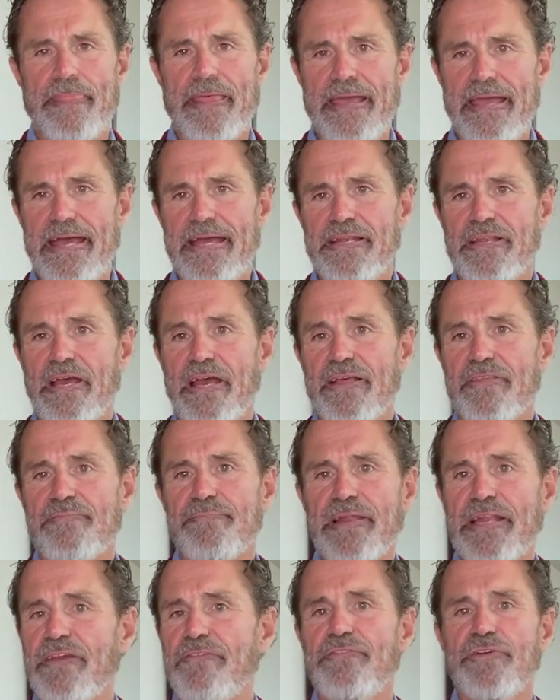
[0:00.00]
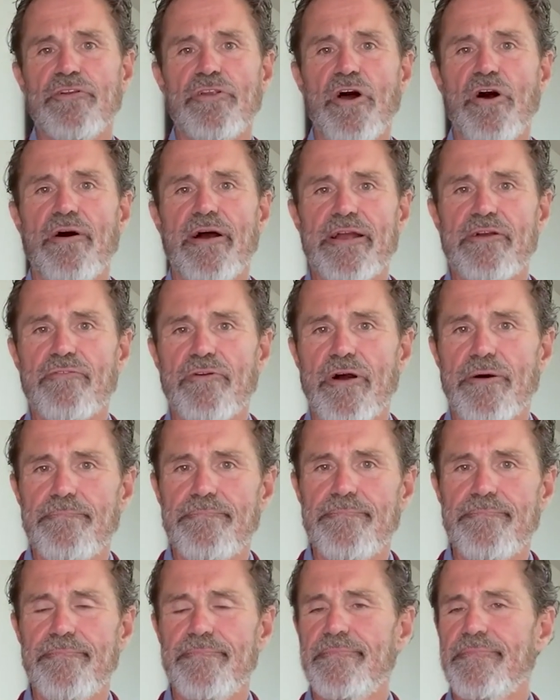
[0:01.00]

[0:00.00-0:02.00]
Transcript: And as many of you know, I grew up